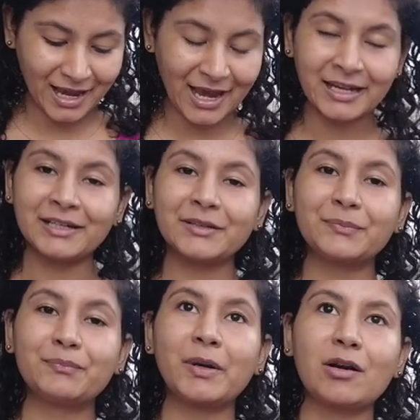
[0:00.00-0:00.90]

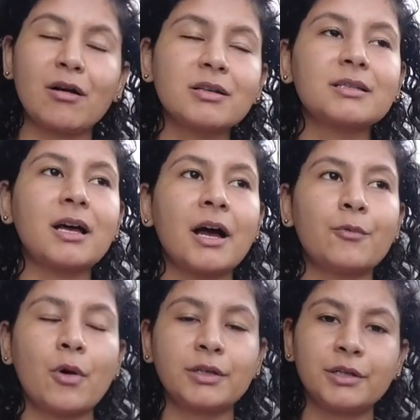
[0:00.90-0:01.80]
And because I
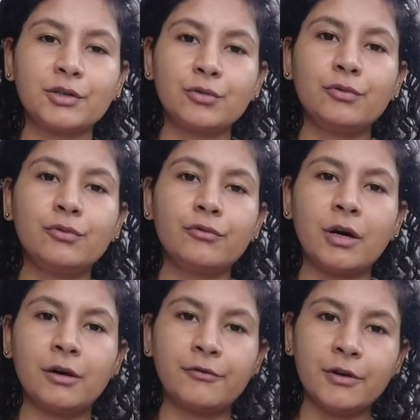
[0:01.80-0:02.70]
wanted to
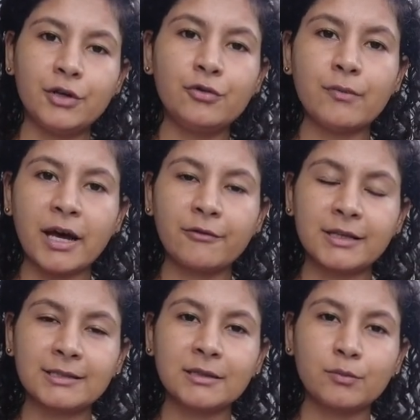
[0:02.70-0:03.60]
renew my
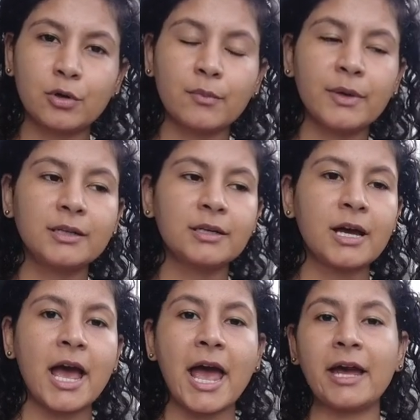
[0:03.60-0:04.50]
resident permit,
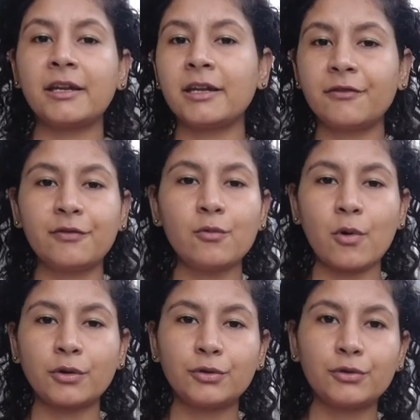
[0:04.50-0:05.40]
and if you
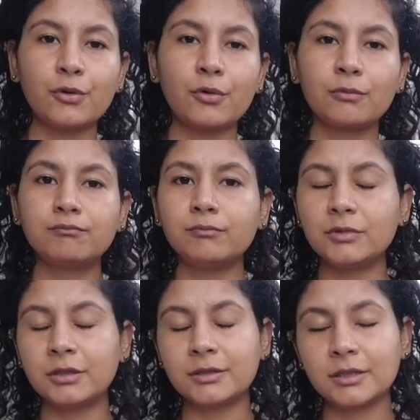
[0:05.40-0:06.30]
want to know
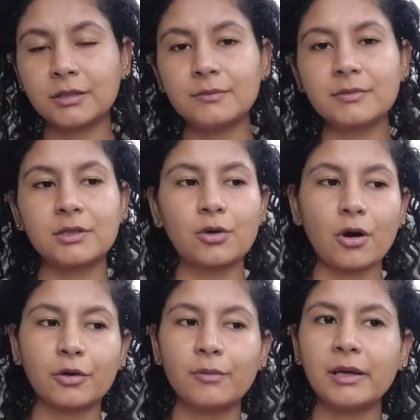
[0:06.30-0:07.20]
the terms, the
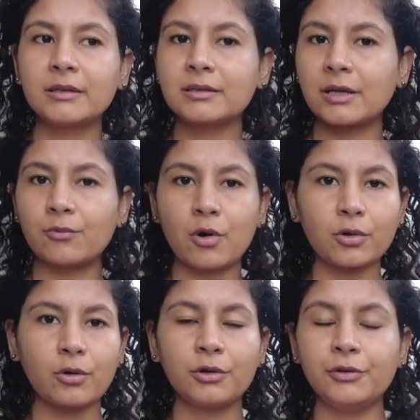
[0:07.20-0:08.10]
documents, and
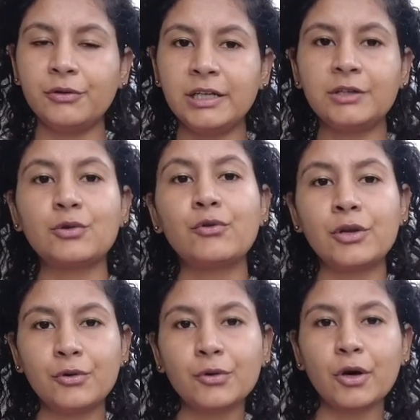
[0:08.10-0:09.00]
what all you need to
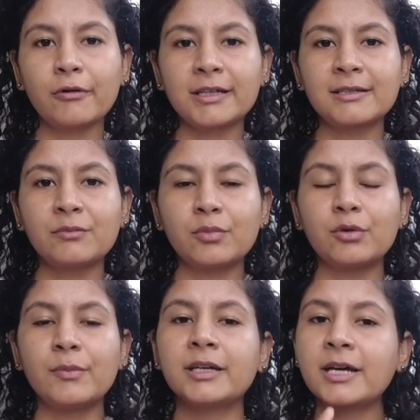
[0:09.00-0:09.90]
renew your resident
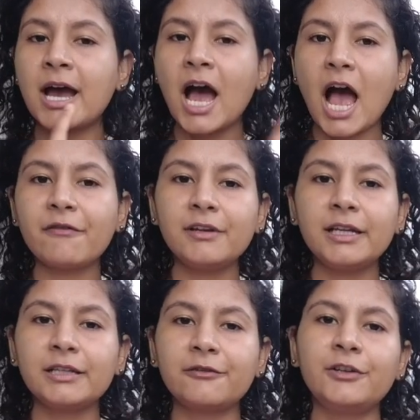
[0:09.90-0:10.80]
permit, I will
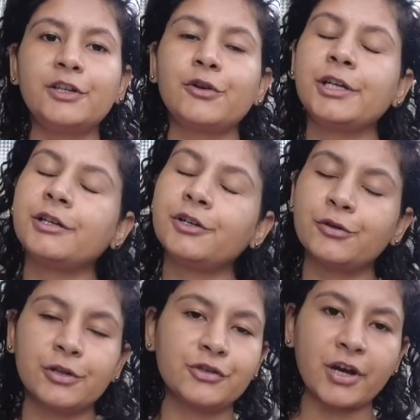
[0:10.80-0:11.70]
link the video here,
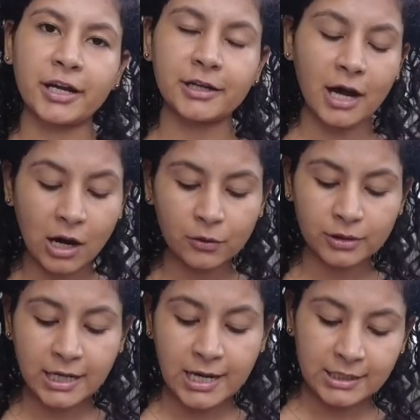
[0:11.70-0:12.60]
you can check it
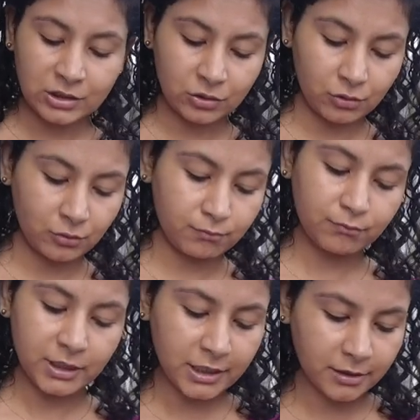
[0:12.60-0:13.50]
out. So
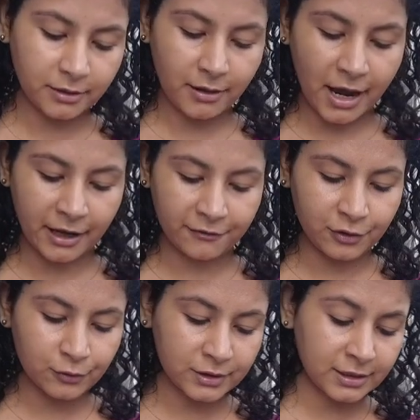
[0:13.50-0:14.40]
here I have
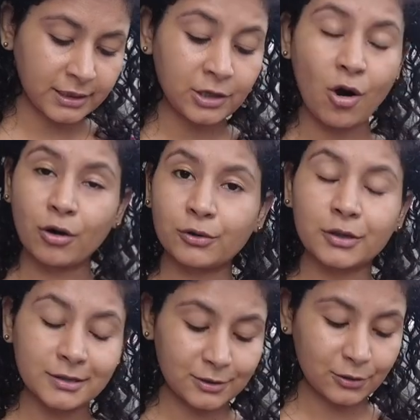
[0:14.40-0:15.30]
used it in
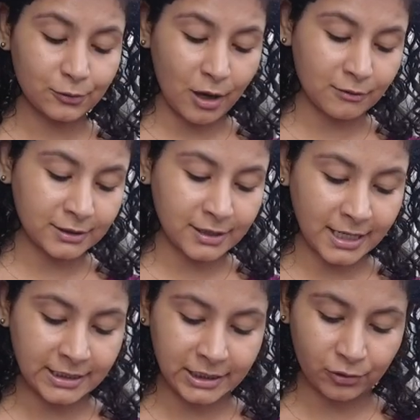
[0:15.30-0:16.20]
August
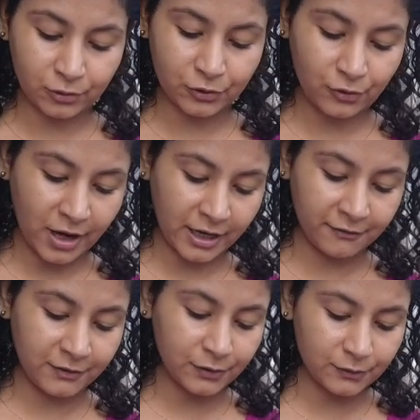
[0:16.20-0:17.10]
2019 also. I
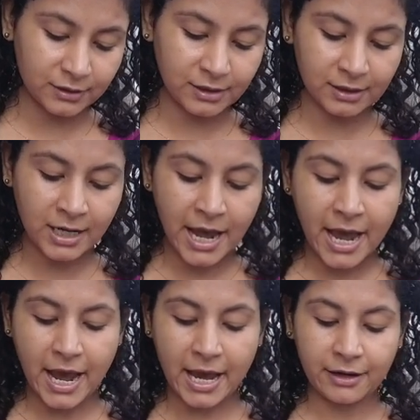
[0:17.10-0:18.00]
have used it,
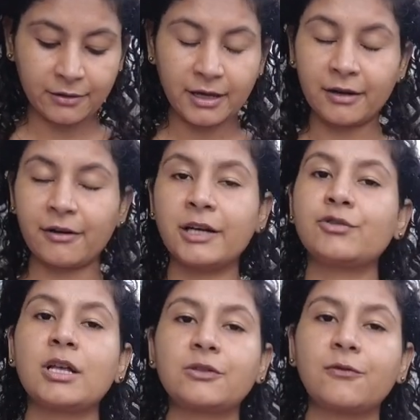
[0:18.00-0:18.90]
and there I
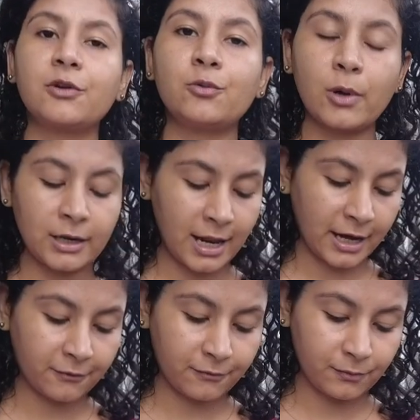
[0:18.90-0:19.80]
transferred 1
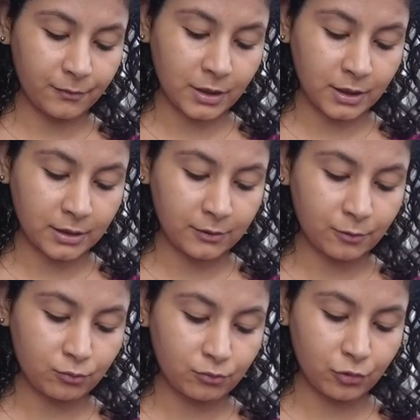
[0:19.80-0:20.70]
lakh
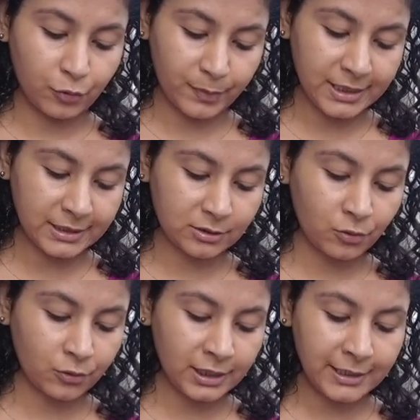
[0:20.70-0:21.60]
rupees
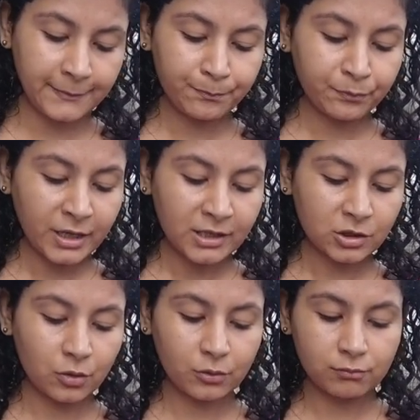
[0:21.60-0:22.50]
only.
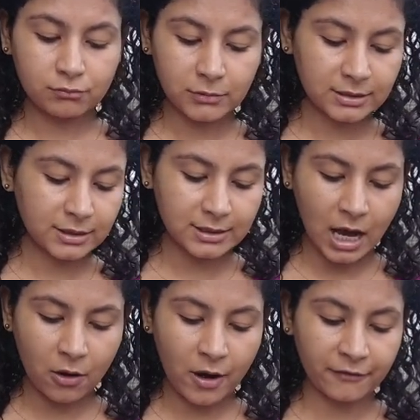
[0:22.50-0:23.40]
So this is
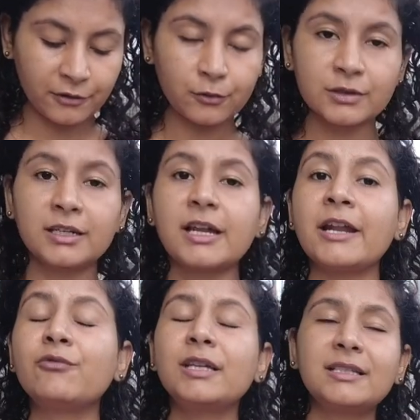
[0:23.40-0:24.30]
how I've used it,
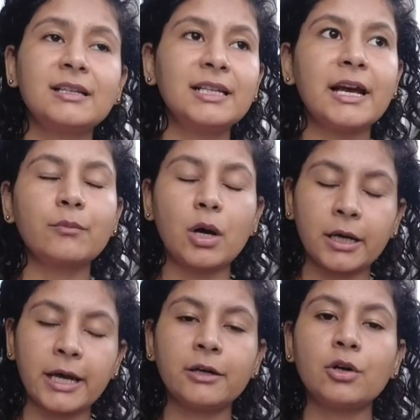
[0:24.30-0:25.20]
and recently I'm
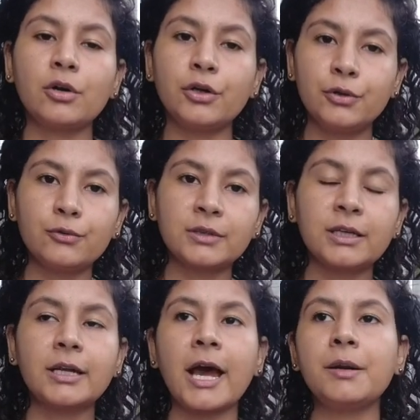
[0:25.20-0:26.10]
again gonna use
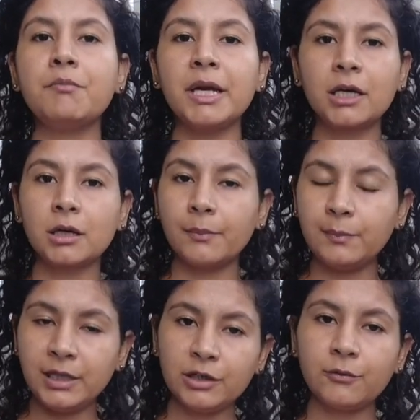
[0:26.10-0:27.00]
it and make a
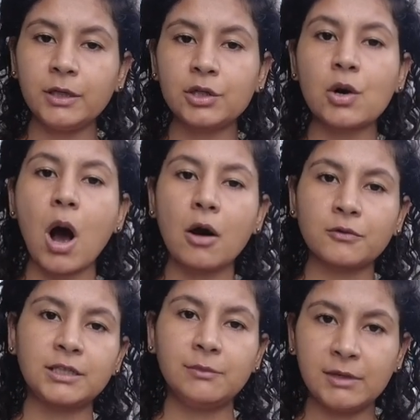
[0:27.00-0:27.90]
complete video how
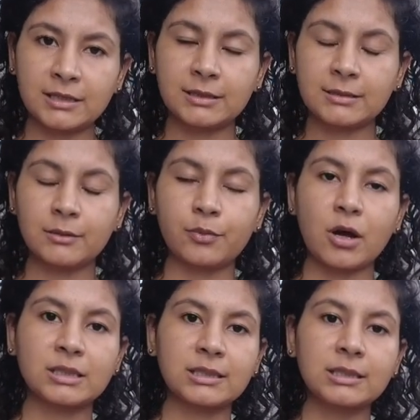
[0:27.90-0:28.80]
seamless is the
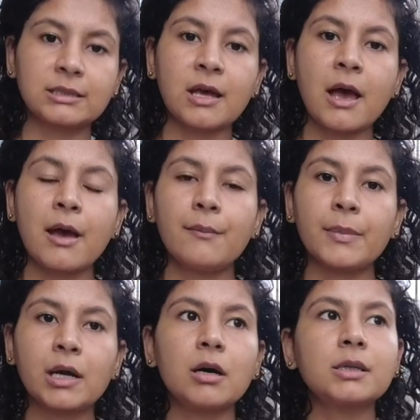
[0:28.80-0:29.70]
process,
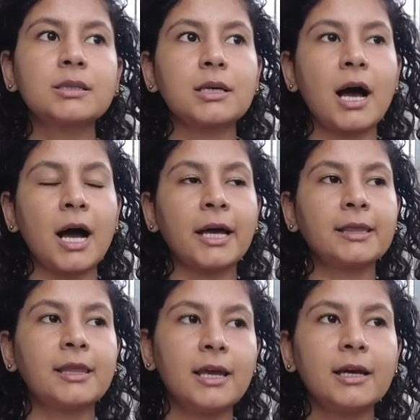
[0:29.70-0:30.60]
because I
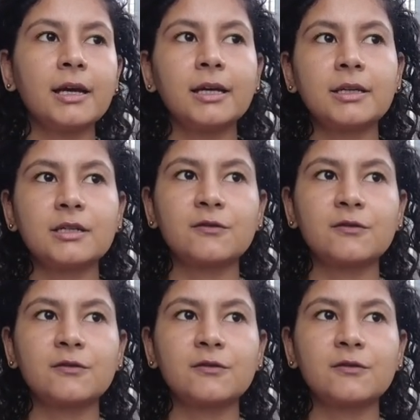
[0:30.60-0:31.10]
think it